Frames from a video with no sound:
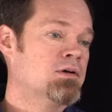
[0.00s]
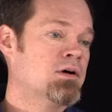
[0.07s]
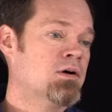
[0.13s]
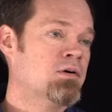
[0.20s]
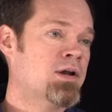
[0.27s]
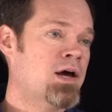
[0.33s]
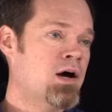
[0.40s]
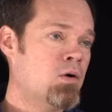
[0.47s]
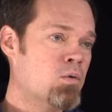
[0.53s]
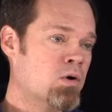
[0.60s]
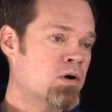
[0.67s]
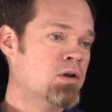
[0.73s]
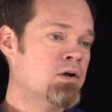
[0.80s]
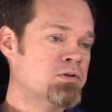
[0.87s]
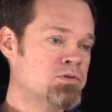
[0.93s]
on how
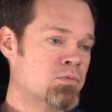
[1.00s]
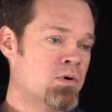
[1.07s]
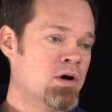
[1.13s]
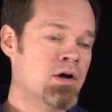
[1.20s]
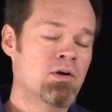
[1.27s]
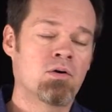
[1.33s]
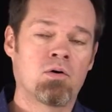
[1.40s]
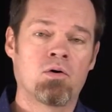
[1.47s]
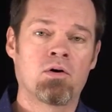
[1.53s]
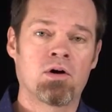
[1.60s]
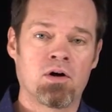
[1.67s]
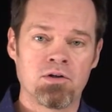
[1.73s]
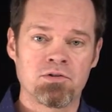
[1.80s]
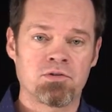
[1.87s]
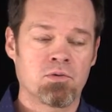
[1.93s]
workloads run on
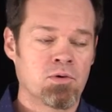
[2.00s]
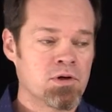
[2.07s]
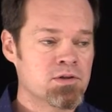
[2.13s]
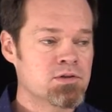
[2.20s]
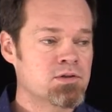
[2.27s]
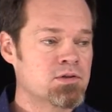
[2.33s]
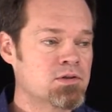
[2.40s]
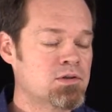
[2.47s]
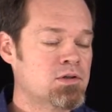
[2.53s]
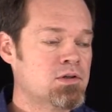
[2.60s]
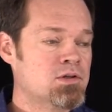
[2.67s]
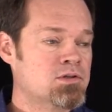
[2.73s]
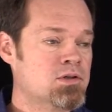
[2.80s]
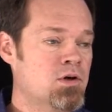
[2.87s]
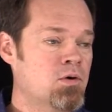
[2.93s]
our storage.
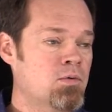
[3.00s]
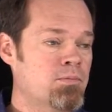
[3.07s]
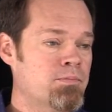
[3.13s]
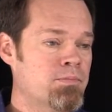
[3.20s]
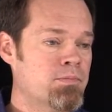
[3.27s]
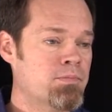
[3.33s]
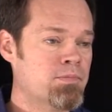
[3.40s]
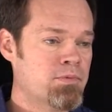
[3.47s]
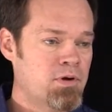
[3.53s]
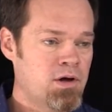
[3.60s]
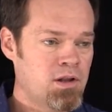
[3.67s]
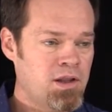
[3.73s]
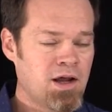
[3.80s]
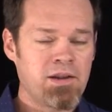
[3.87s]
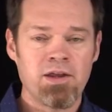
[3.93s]
So
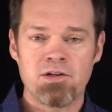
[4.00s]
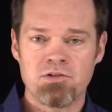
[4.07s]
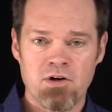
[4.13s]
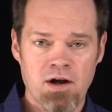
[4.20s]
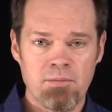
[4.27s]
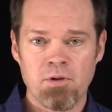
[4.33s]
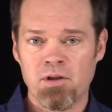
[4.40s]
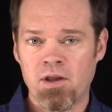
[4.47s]
a lot of that tribal